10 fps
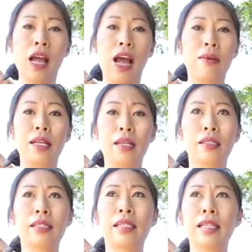I mean,
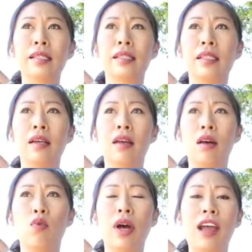since
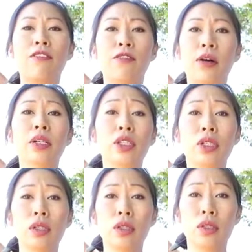when I
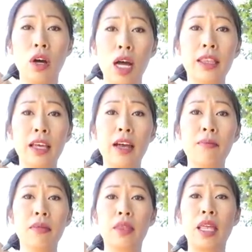first got
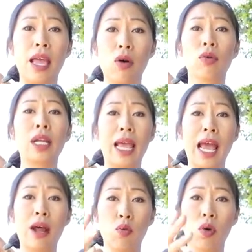them, they only
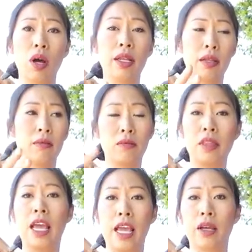had one
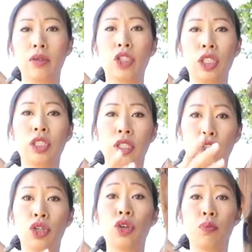thing. It was just the
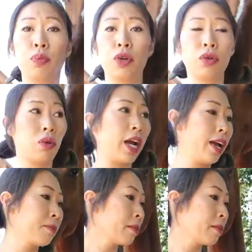Scoot boot, right?